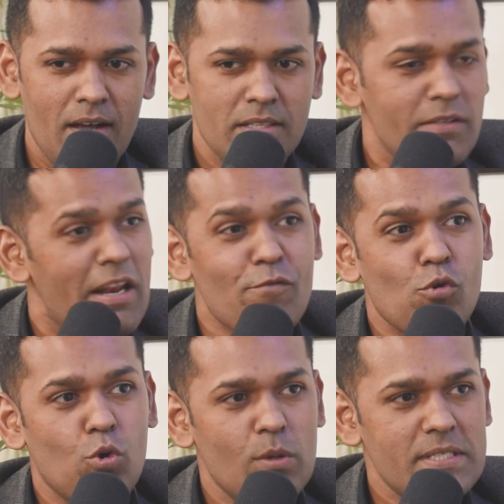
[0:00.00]
they'll have
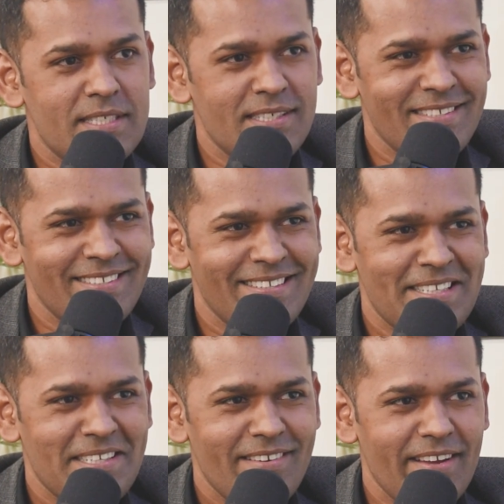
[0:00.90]
no goals,
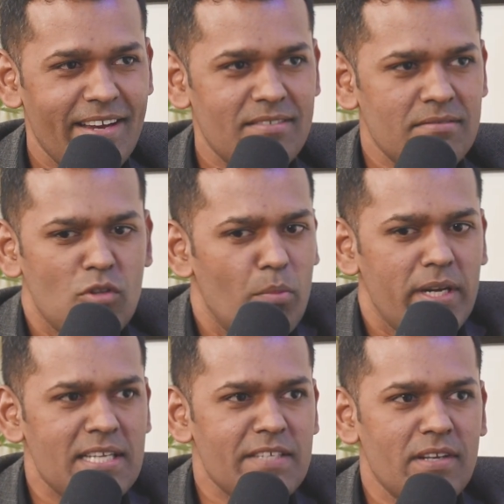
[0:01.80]
right?
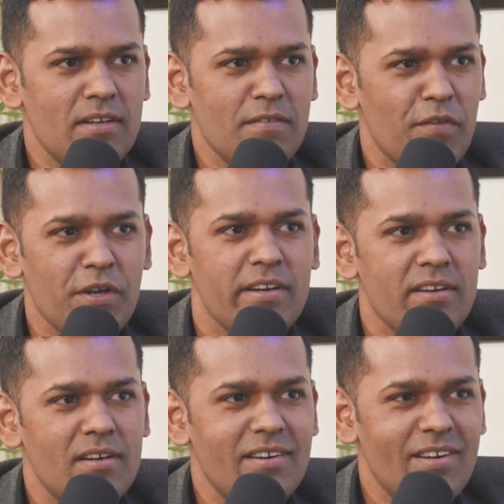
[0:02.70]
Nobody has even a
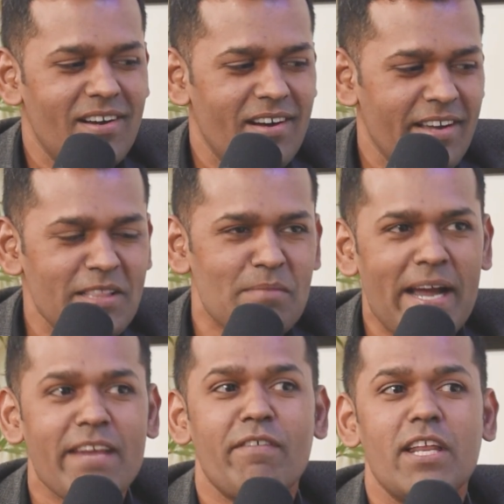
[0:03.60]
figure in the
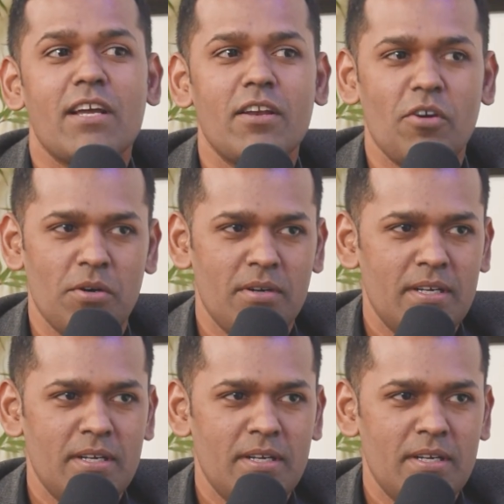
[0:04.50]
mind very clear